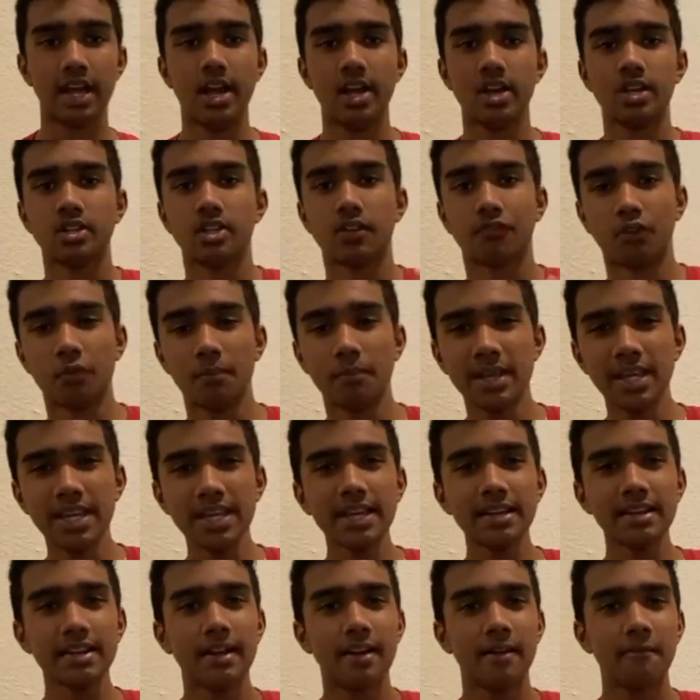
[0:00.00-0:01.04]
So for
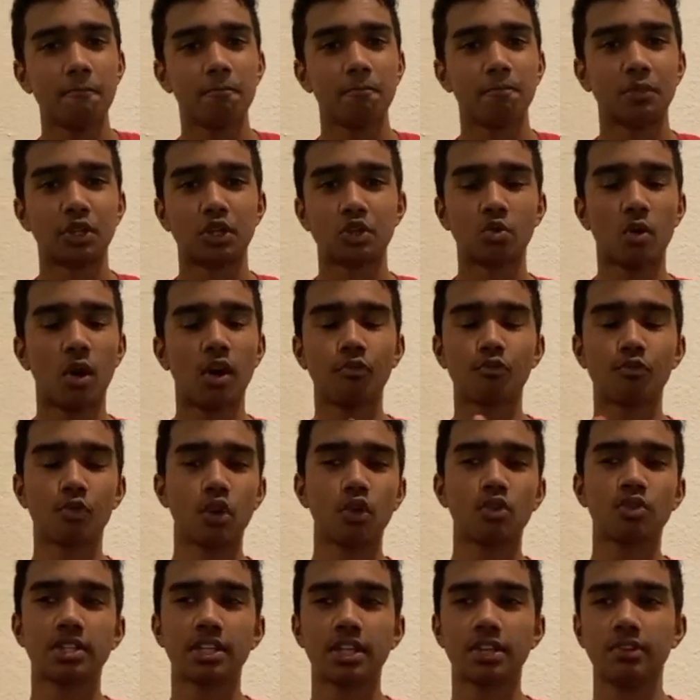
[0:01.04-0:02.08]
me, the 12 Pro
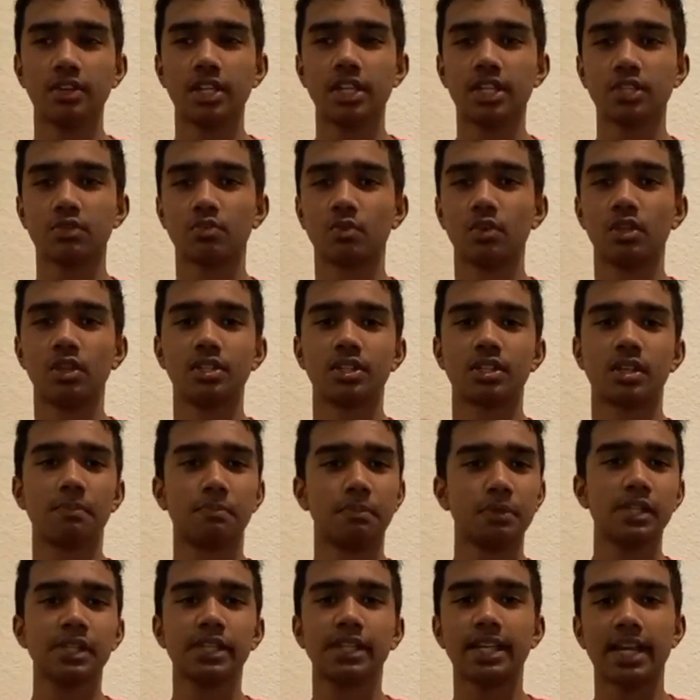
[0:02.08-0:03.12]
series was
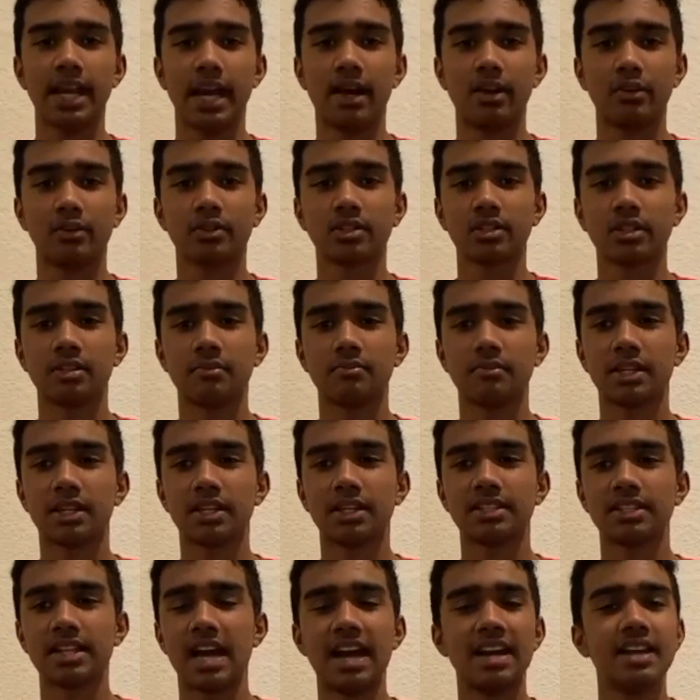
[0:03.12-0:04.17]
completely out
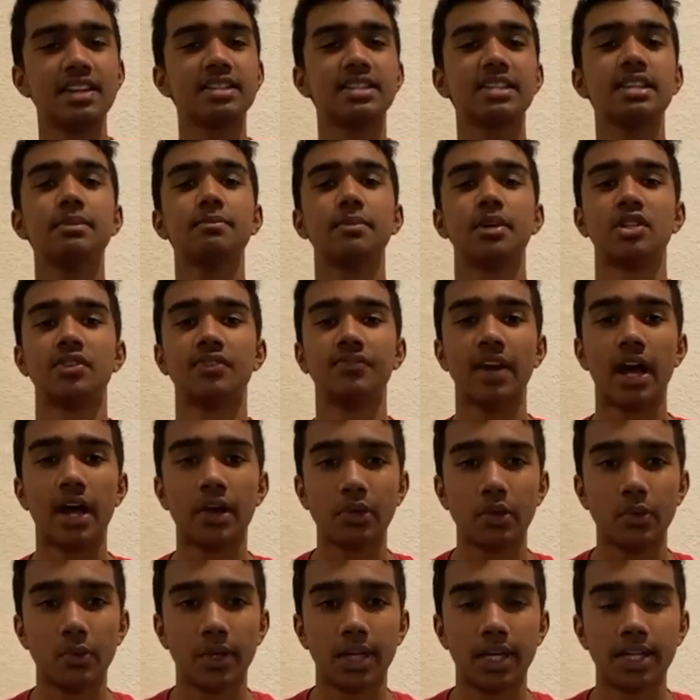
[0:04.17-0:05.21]
because I didn't see much
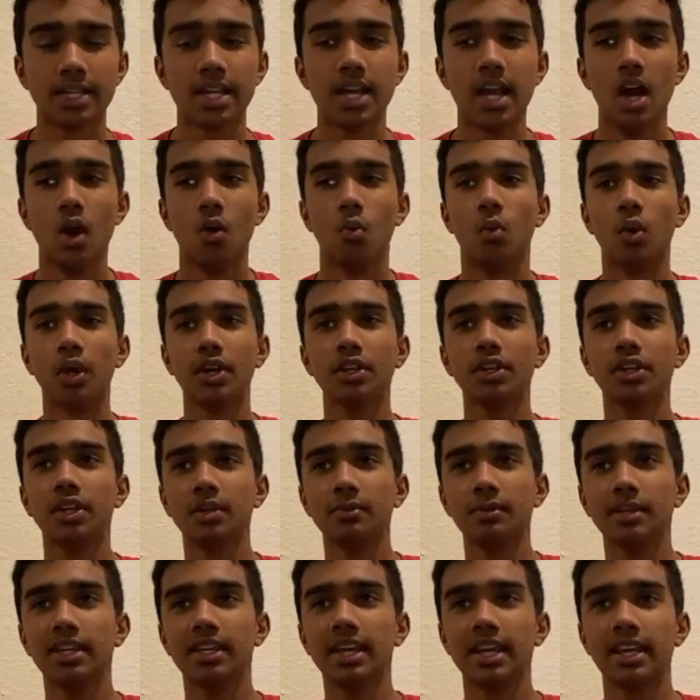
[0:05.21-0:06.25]
value in it. What are you going
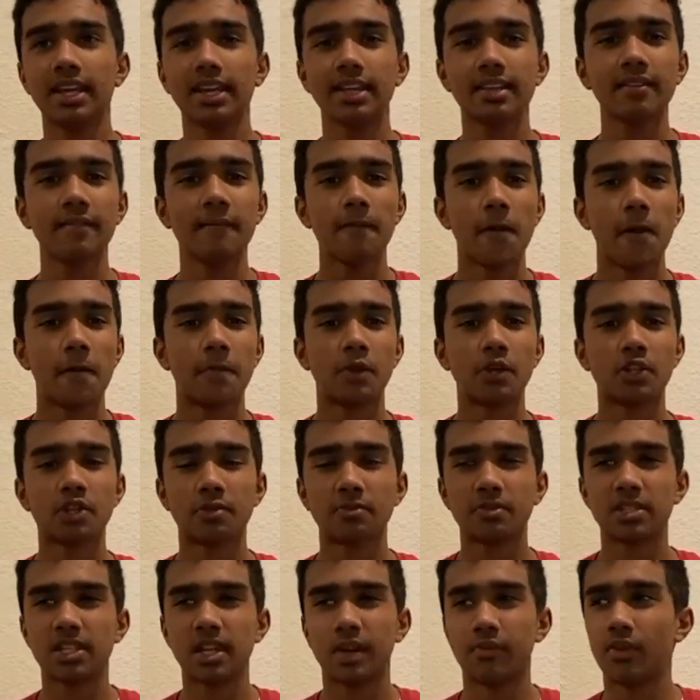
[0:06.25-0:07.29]
to be getting? There's some
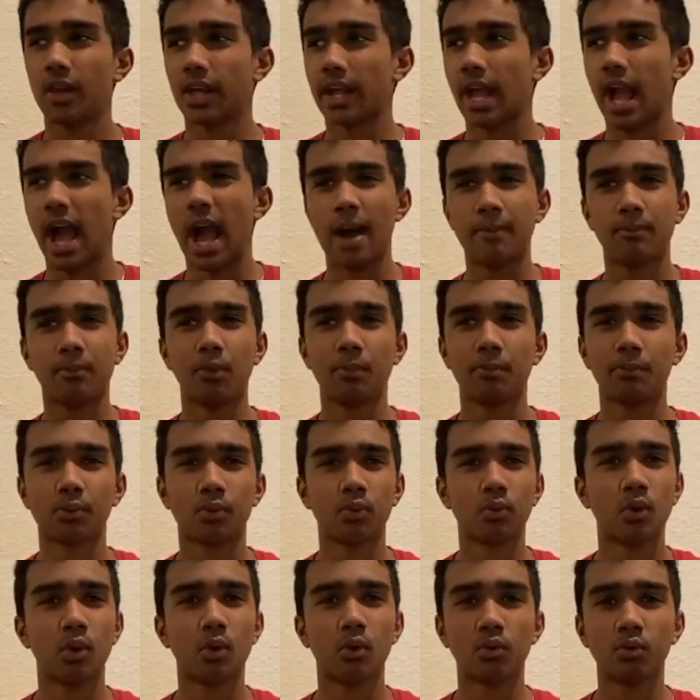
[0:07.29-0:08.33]
stuff like Apple
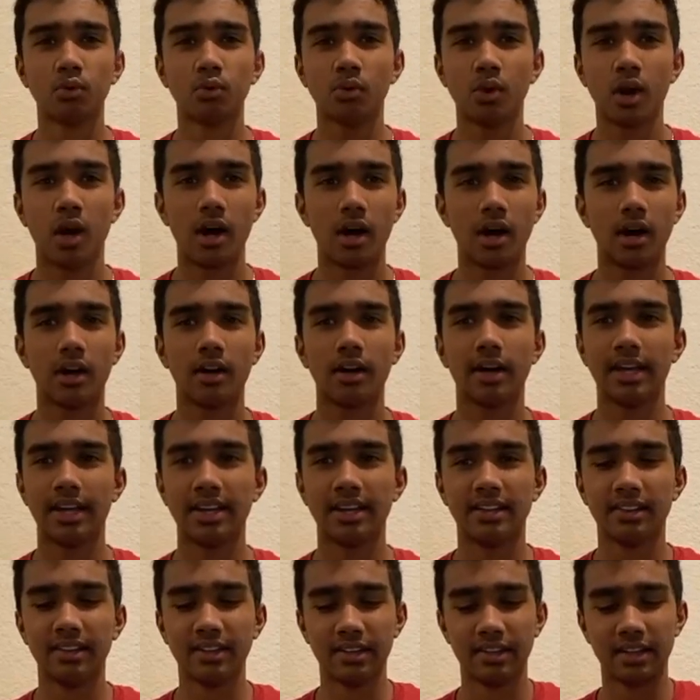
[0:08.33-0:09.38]
Pro RAW and a
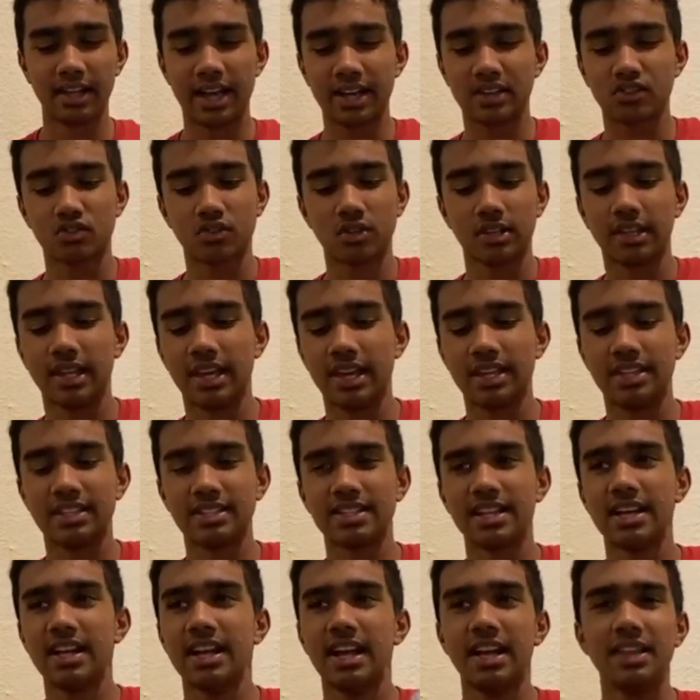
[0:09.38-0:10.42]
little extra lens,
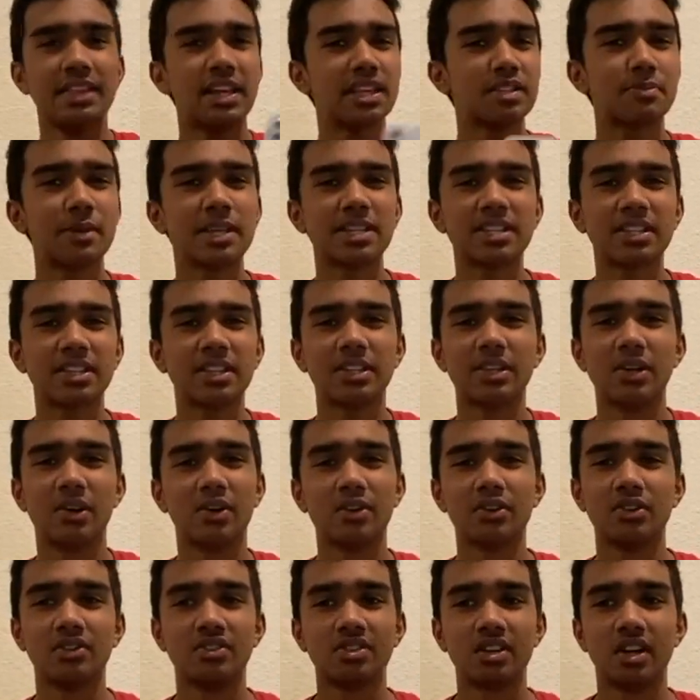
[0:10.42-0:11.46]
and that's basically all
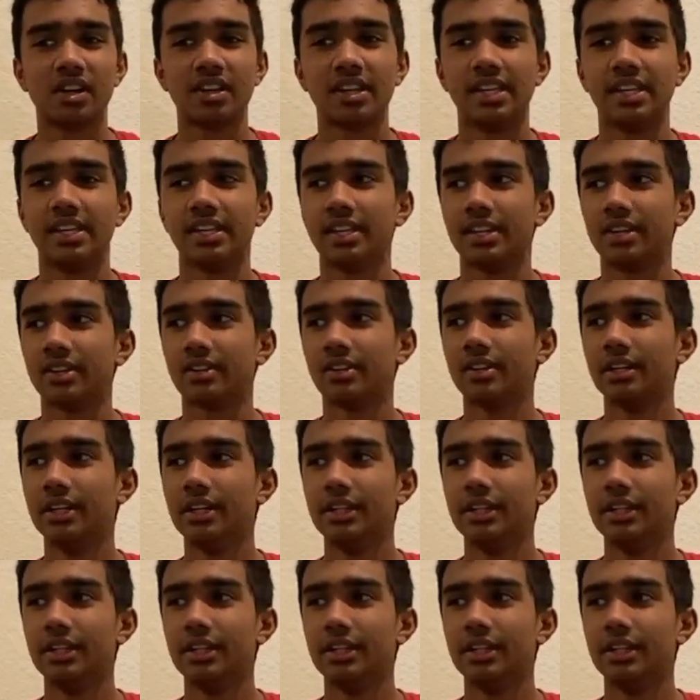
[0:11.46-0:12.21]
you're talking here.